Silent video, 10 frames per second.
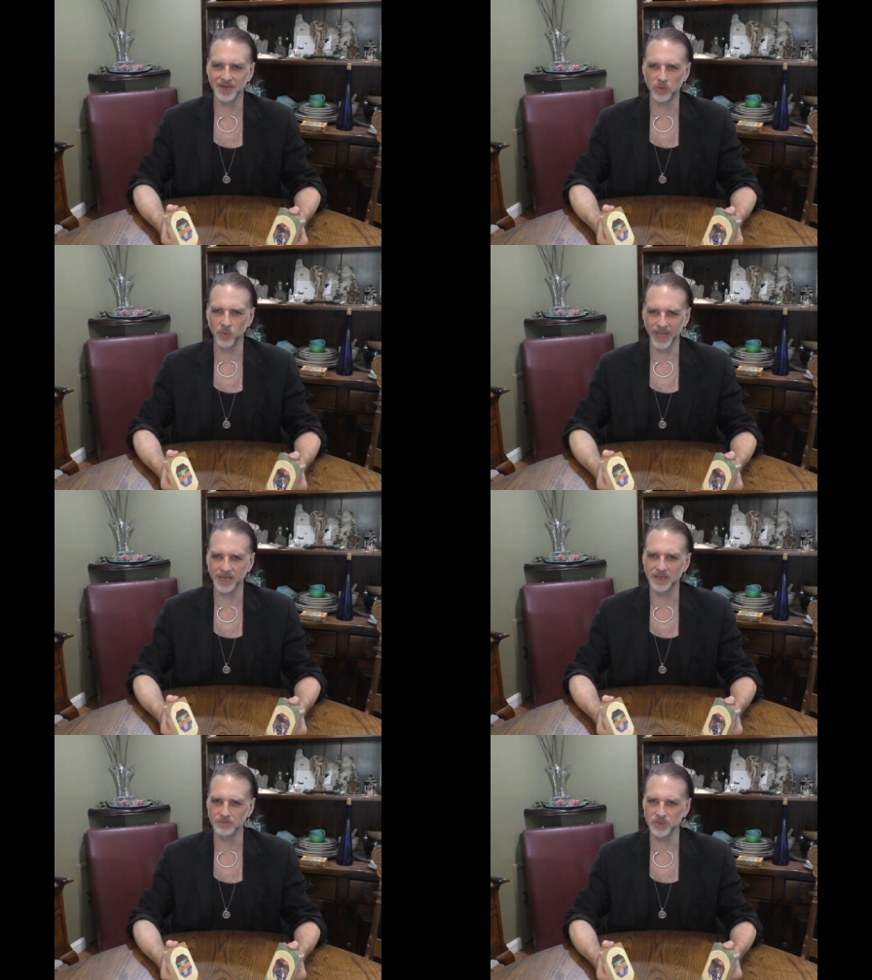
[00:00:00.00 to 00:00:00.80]
in a
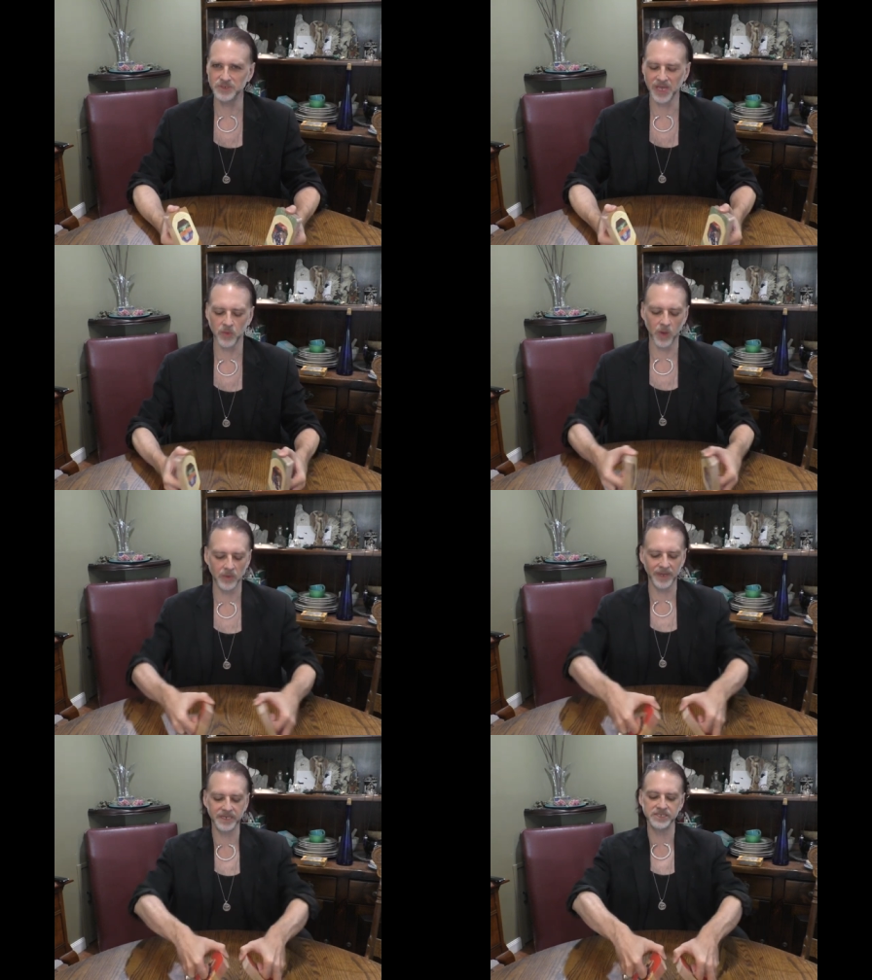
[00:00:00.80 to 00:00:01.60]
waning moon? Like, what
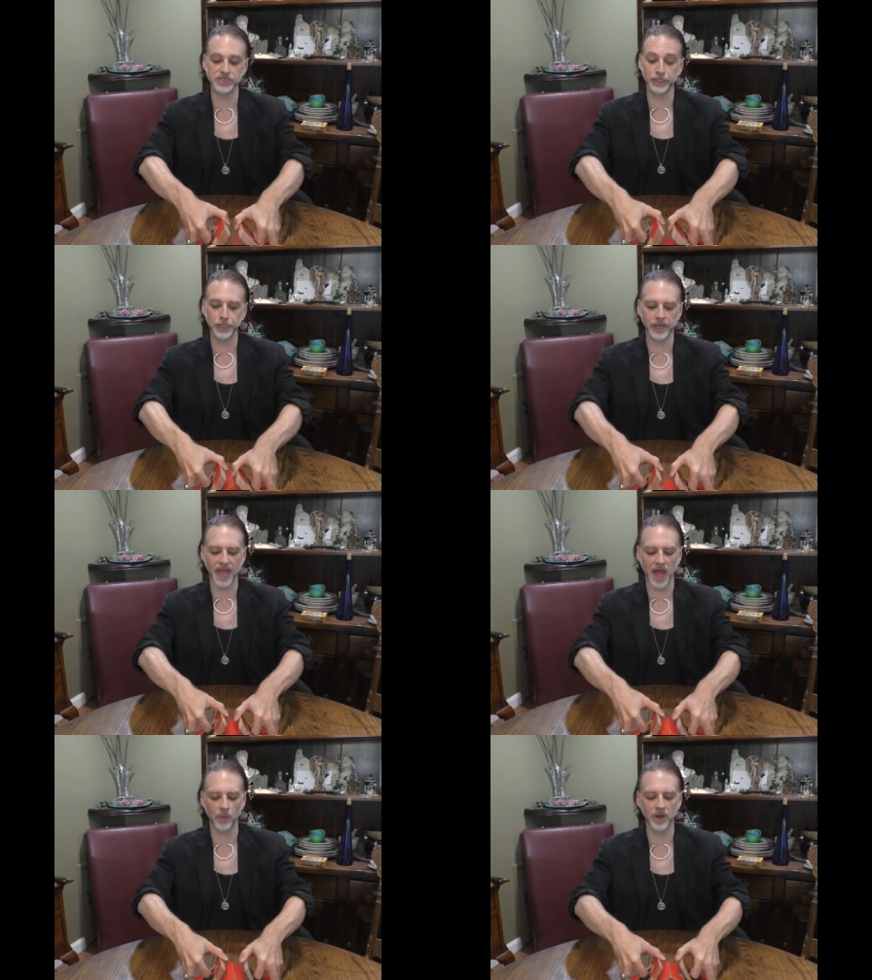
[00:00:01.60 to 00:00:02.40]
do I need to look at?